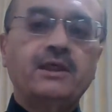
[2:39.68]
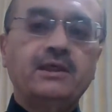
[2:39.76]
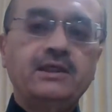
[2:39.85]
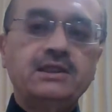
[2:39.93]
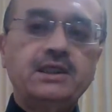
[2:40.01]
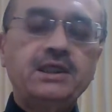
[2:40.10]

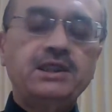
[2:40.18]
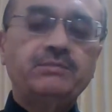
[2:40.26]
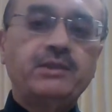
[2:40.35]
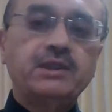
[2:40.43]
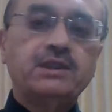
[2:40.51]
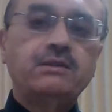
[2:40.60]
That is,
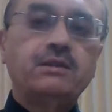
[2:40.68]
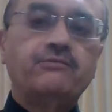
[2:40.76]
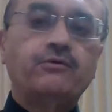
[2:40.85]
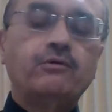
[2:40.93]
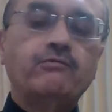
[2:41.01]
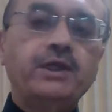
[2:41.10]
each person
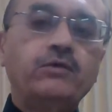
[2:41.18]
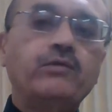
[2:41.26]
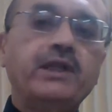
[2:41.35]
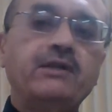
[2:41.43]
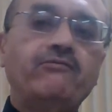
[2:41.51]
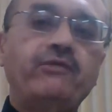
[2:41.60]
of COVID
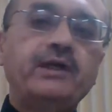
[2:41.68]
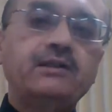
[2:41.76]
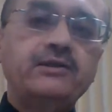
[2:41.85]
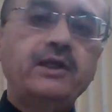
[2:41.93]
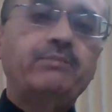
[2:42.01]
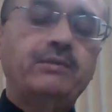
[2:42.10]
could
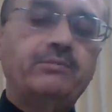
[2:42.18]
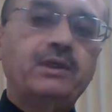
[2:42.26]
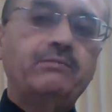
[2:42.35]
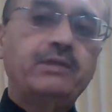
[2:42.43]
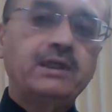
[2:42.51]
infect 3 people.